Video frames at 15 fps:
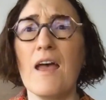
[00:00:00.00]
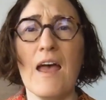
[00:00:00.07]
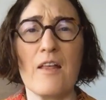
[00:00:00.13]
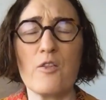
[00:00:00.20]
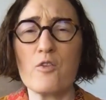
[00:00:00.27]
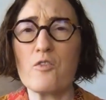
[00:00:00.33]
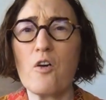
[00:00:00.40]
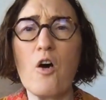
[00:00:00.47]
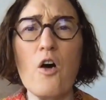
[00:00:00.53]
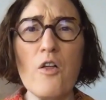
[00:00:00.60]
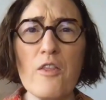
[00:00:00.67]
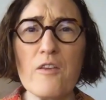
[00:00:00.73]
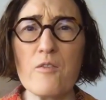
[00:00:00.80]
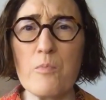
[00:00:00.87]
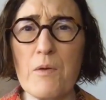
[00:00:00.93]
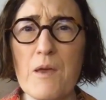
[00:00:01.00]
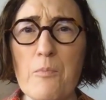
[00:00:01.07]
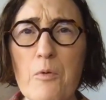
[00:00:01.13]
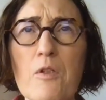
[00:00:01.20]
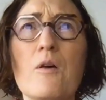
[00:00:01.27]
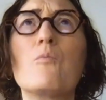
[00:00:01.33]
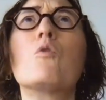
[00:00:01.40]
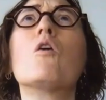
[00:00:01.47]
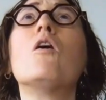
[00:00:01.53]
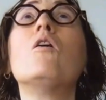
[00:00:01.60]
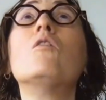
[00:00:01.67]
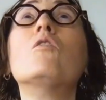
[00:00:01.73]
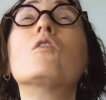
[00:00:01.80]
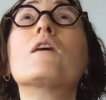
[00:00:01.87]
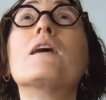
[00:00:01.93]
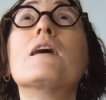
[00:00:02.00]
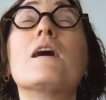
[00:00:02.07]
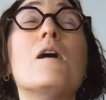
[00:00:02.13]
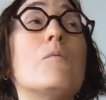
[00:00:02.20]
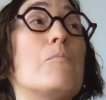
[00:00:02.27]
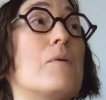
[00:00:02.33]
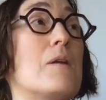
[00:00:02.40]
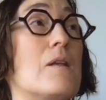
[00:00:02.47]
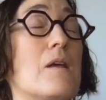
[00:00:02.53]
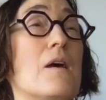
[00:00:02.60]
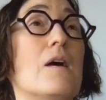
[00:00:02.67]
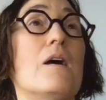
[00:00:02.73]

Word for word: and there's all these people and we're all looking up and